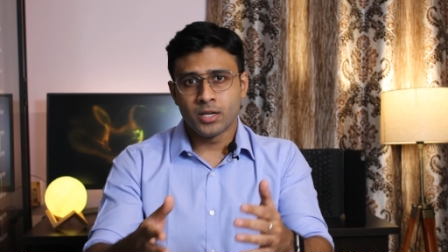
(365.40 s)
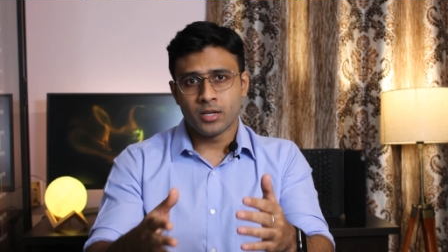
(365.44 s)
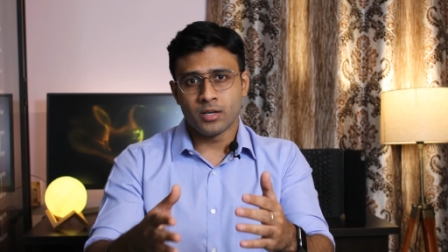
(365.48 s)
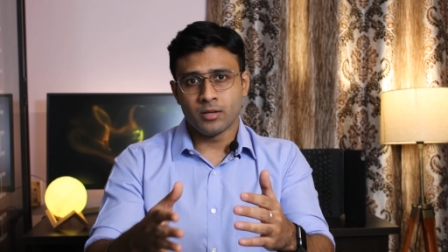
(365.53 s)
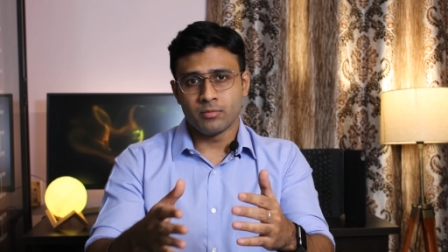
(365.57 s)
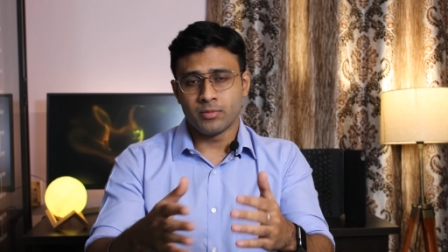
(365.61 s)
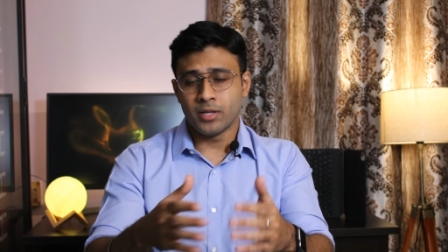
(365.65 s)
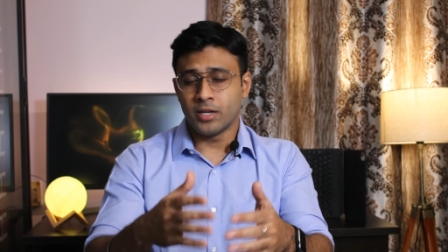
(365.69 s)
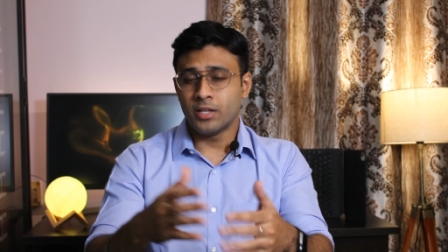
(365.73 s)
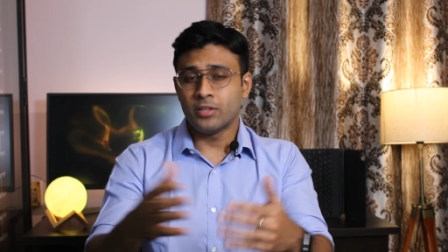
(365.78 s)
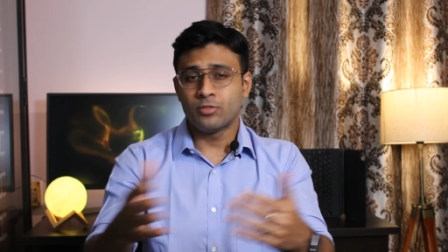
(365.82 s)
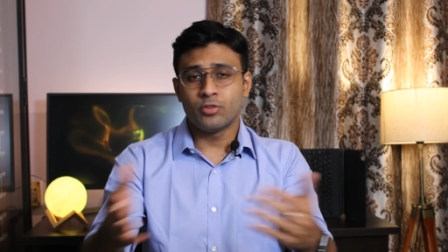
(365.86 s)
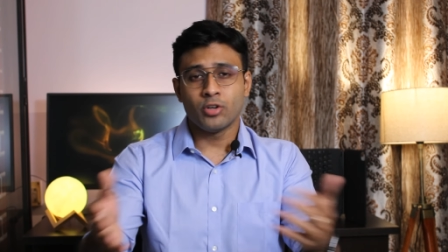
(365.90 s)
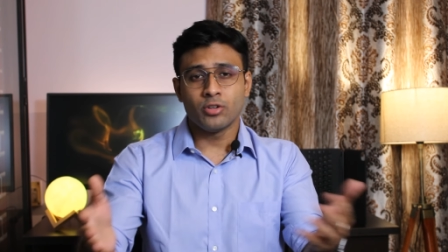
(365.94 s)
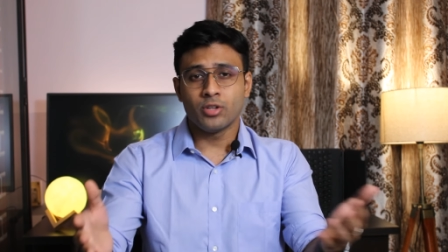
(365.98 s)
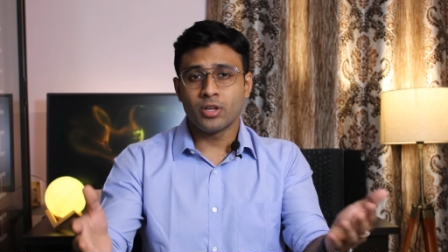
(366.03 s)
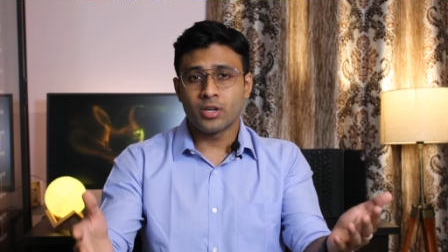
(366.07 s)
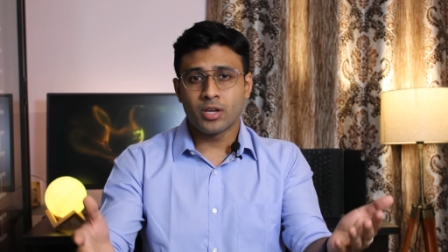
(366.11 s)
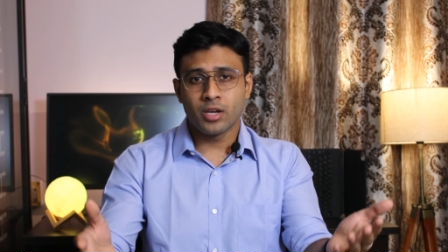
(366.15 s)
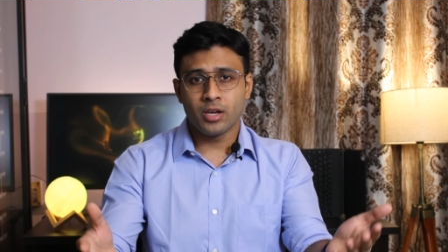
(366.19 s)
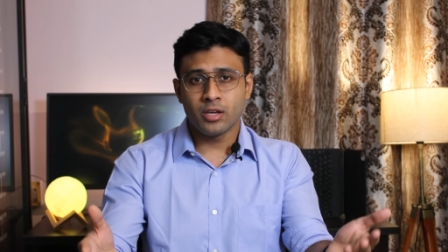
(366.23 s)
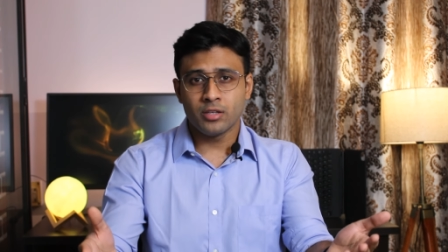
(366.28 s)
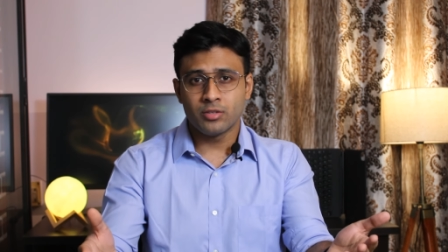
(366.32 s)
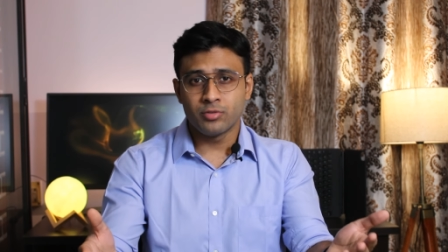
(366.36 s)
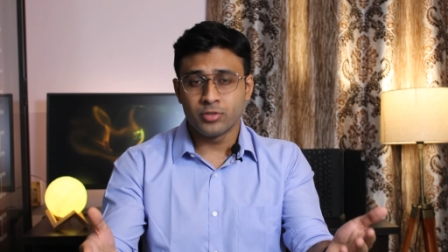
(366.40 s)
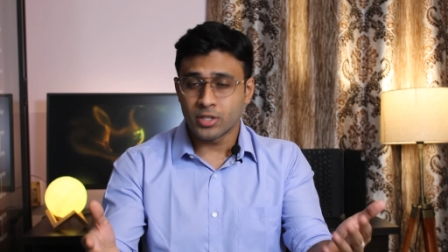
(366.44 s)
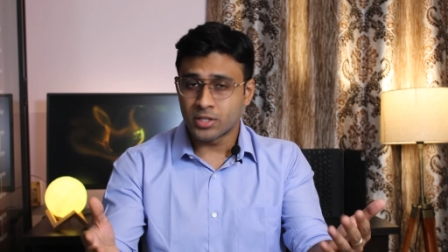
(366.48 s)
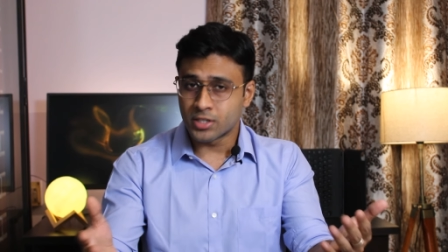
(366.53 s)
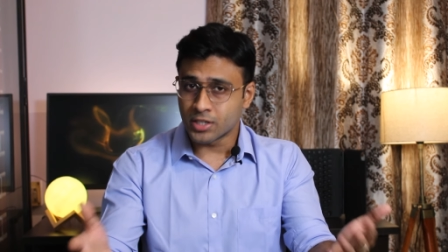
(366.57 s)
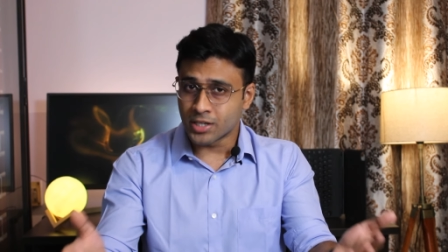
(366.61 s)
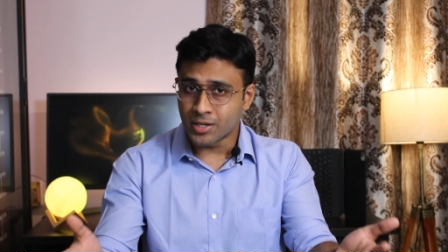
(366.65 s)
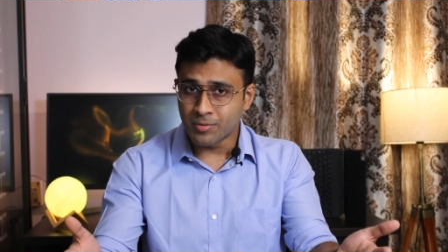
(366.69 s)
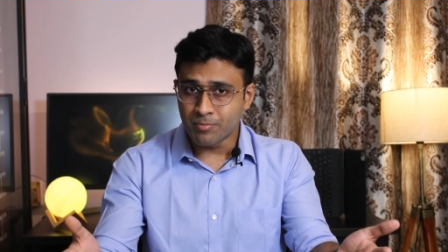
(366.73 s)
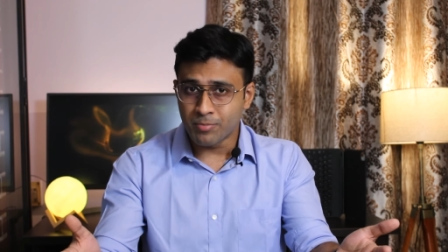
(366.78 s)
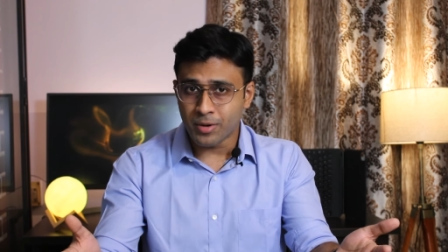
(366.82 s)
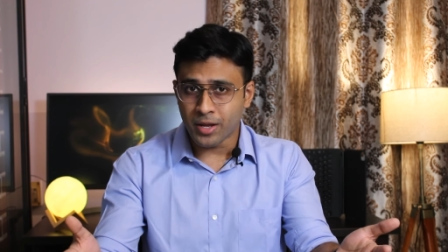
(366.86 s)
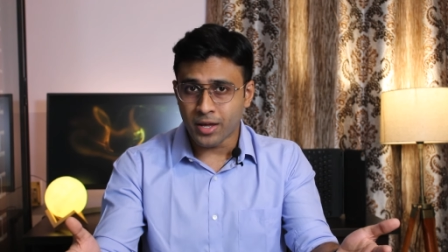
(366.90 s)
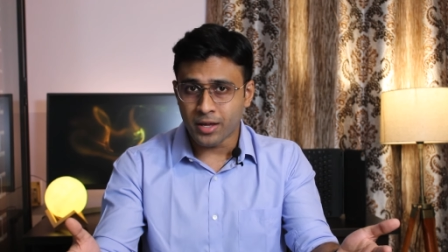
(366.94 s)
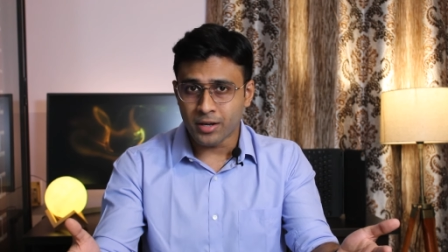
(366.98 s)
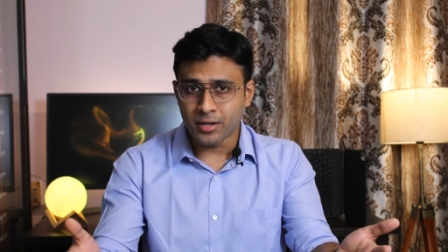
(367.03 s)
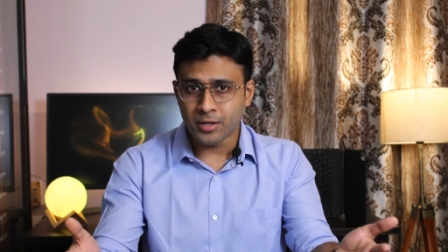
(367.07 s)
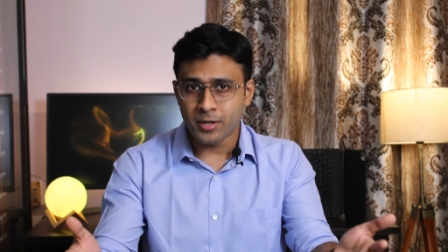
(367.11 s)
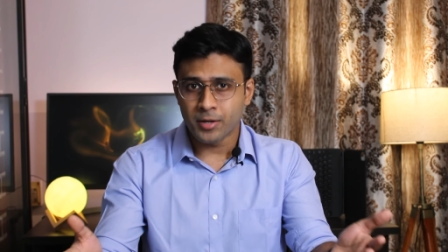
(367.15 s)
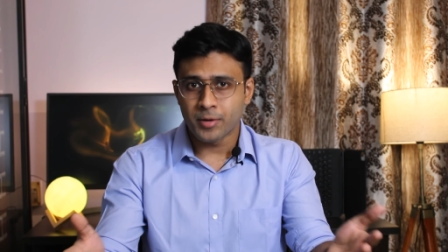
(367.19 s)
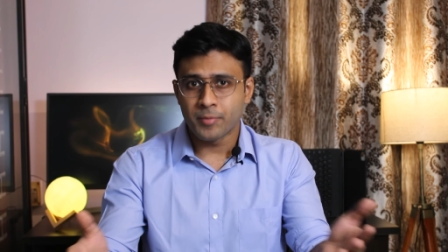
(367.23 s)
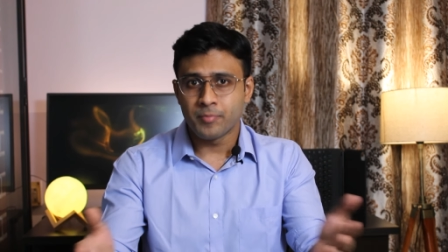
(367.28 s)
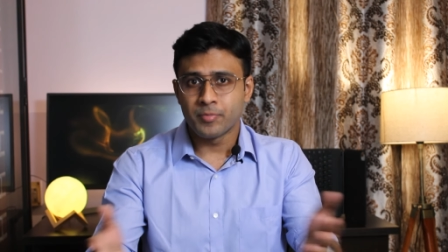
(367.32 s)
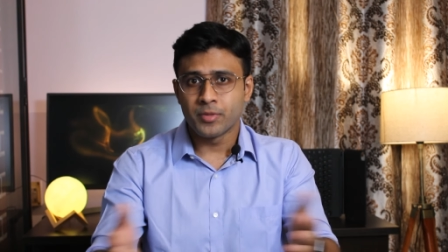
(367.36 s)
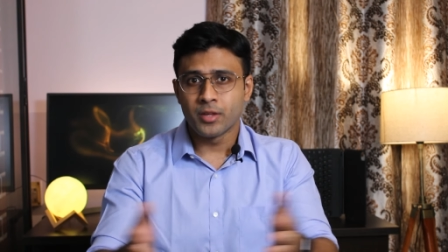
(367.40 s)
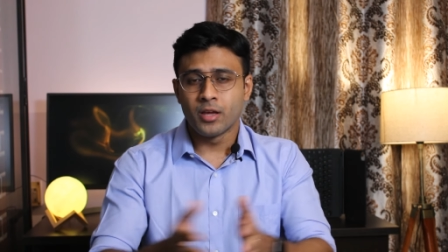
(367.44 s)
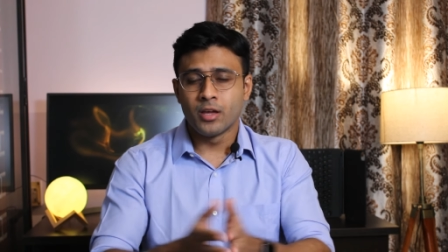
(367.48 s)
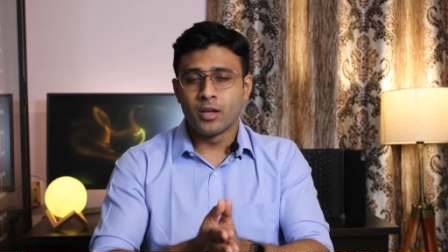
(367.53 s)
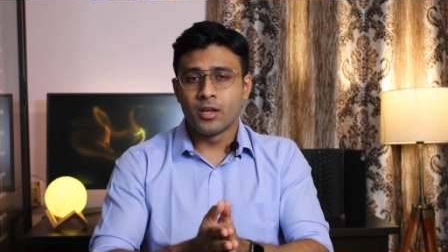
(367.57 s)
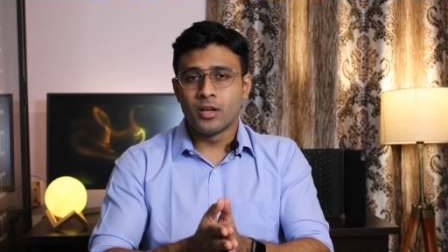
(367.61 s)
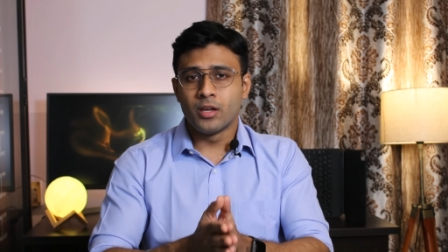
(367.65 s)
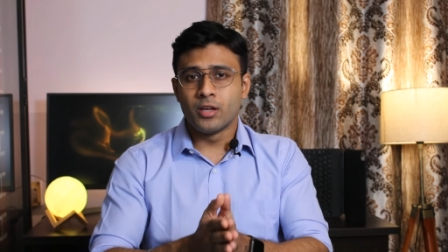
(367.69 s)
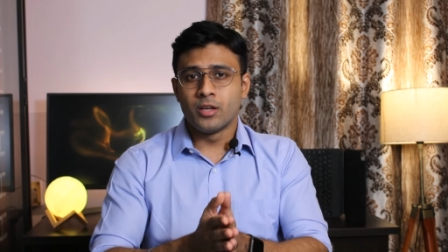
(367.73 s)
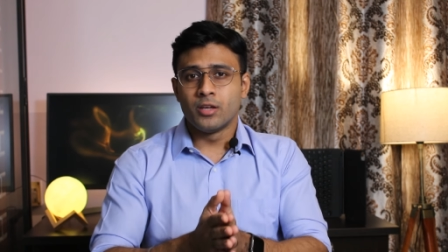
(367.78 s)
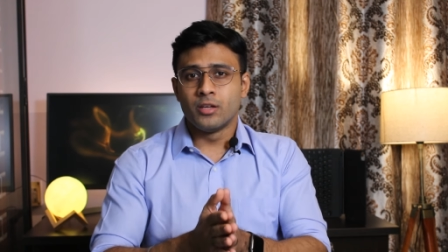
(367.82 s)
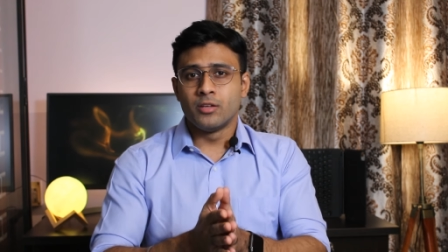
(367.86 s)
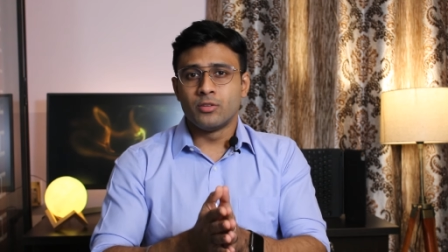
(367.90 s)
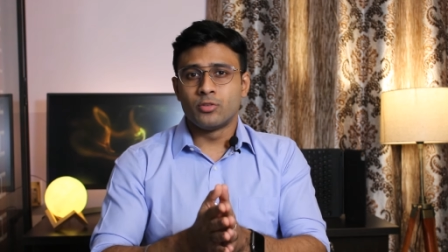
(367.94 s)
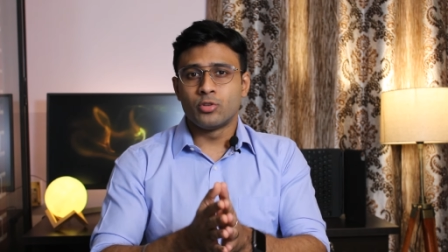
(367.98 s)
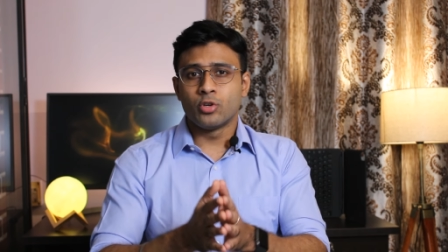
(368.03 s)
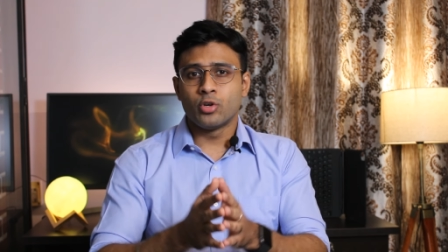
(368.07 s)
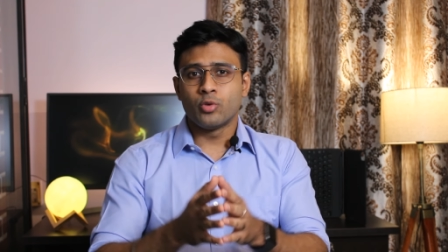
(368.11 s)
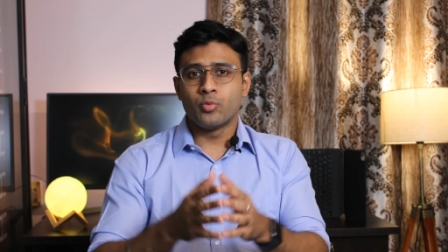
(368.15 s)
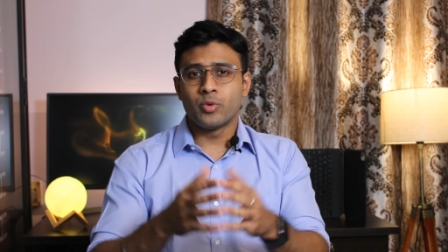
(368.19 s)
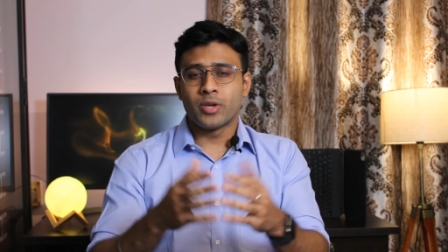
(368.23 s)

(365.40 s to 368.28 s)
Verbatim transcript: Uh, that is not the case with the term plan. So